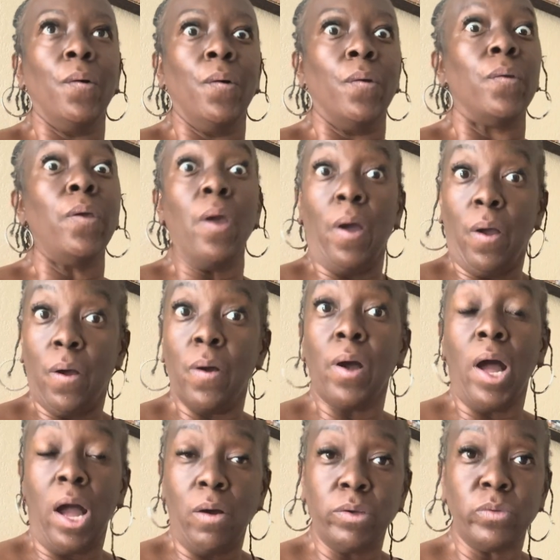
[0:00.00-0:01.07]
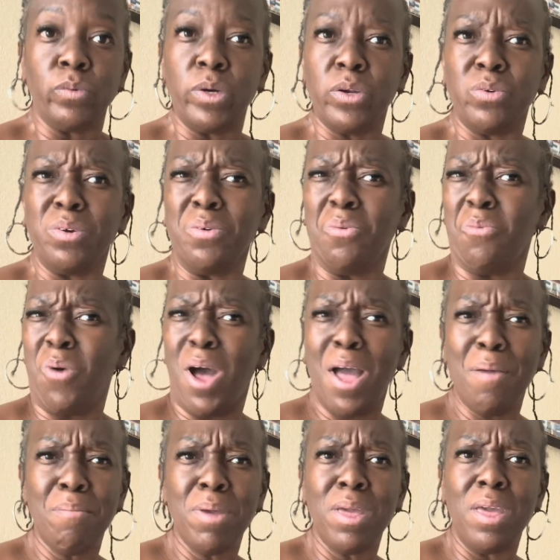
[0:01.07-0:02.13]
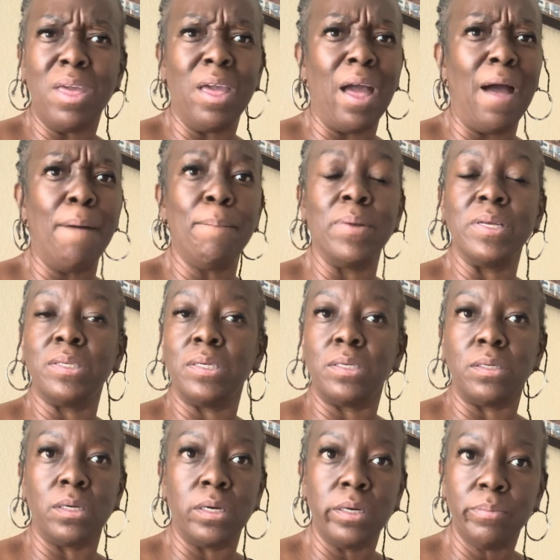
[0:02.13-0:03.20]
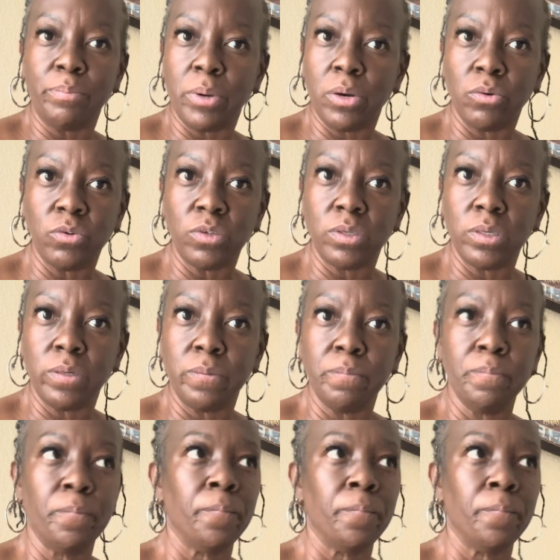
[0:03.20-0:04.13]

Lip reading: yeah, I was wondering why me? I've been such a good person.